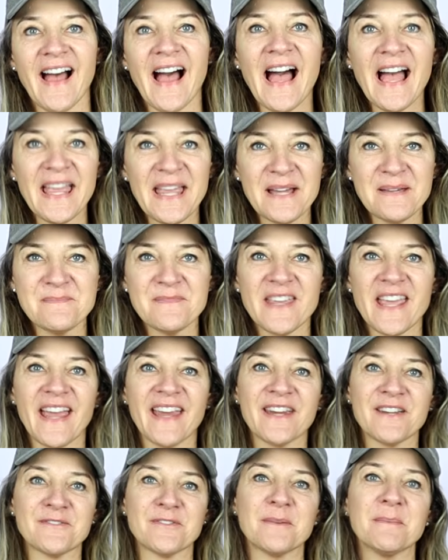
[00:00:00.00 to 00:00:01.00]
Hi, I'm
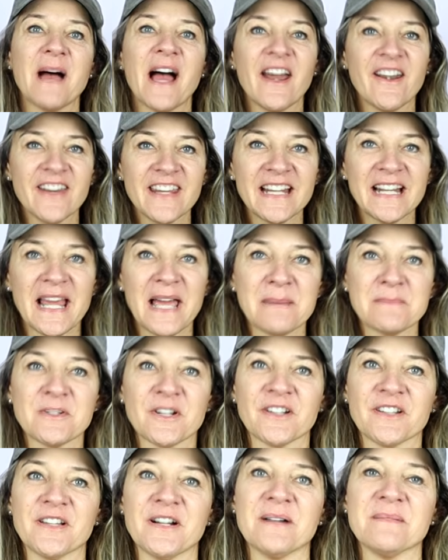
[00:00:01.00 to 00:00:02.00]
Bianca from
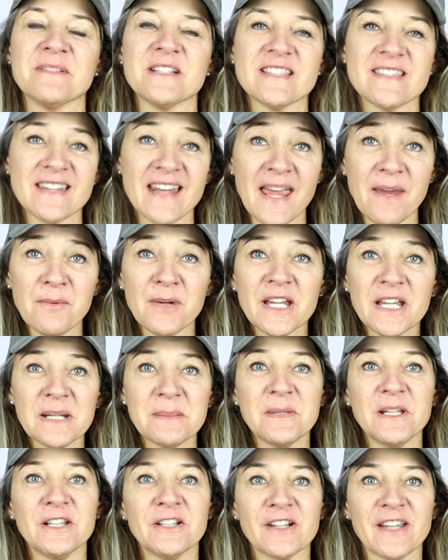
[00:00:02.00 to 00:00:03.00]
ironinglab.com, and today we're going
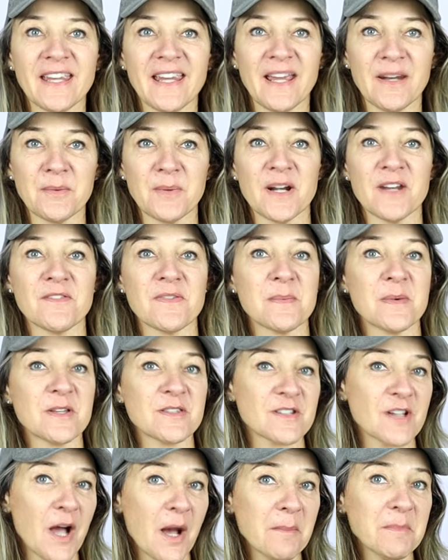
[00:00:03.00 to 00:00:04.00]
to be looking at one of the
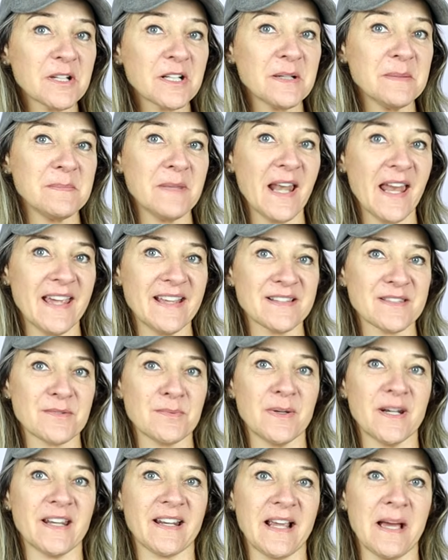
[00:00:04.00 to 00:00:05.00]
most common
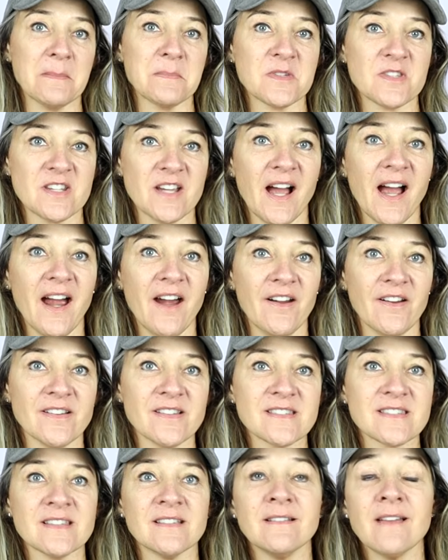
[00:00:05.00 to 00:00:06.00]
complaints when it comes to
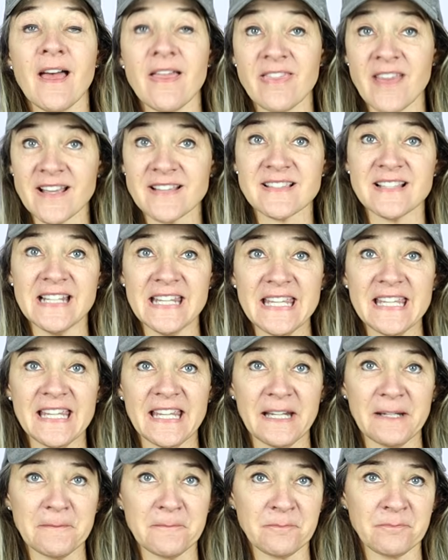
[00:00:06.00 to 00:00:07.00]
irons, and that's
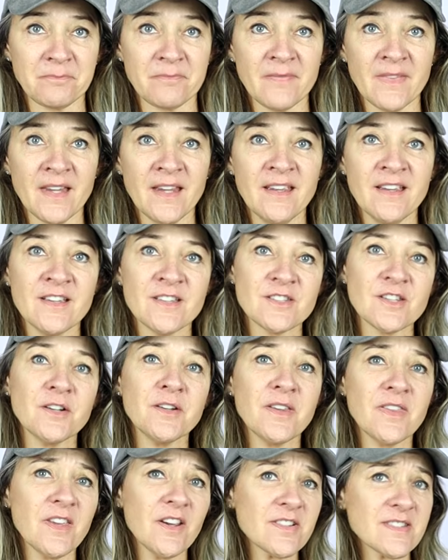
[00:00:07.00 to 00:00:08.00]
leaking. So
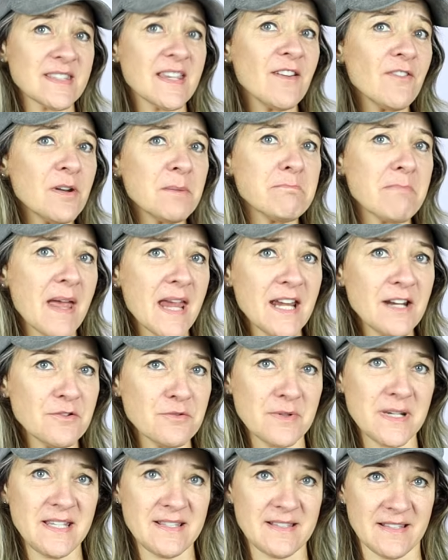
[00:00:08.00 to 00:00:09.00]
there are 7
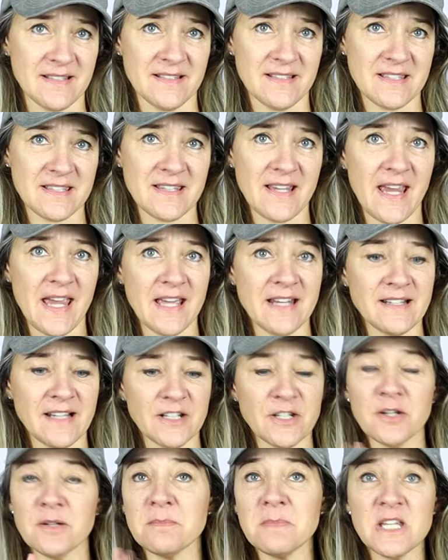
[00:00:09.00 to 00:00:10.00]
main reasons, and I
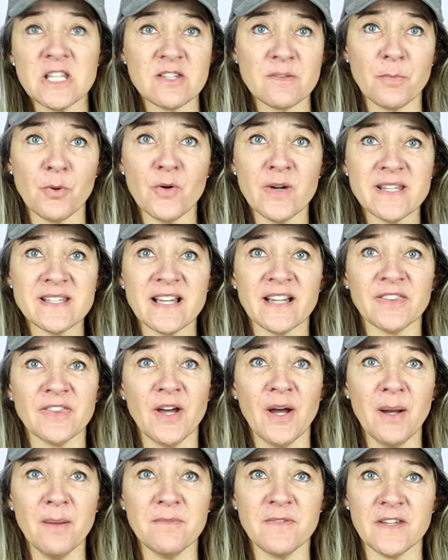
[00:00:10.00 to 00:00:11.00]
don't mean to point out
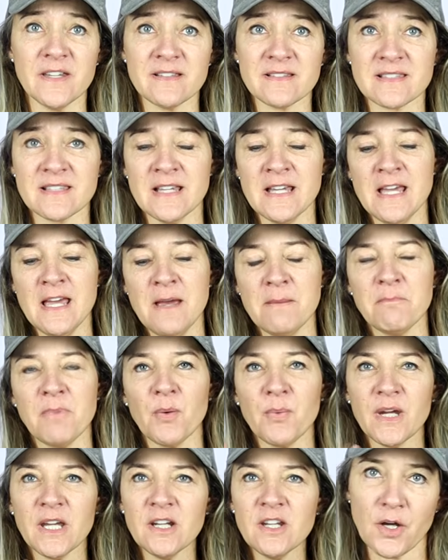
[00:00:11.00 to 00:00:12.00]
the obvious,
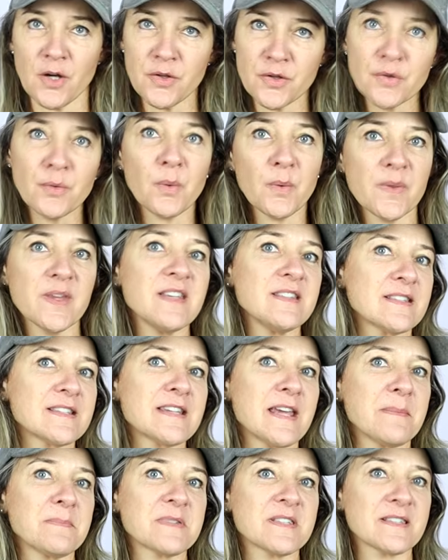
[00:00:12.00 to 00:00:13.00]
but we're going to go through all these
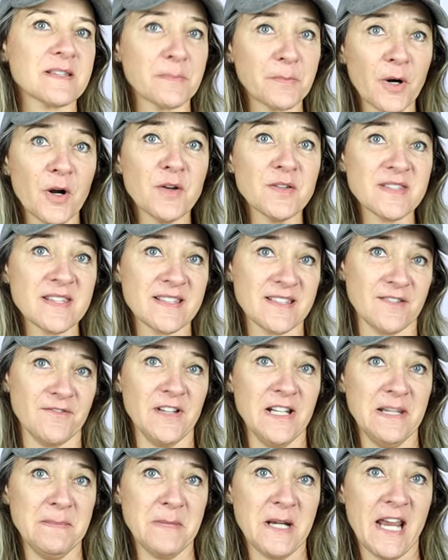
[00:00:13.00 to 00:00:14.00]
steps as a process of
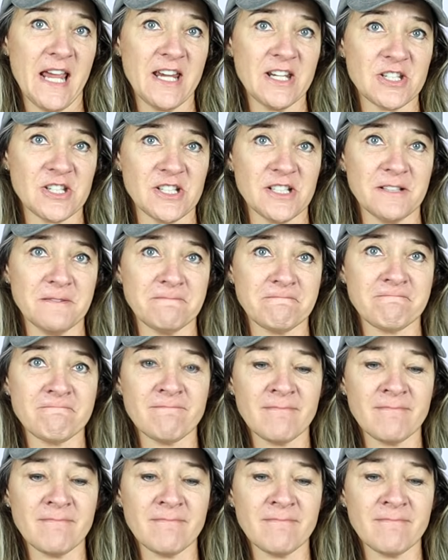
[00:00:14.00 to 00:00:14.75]
elimination.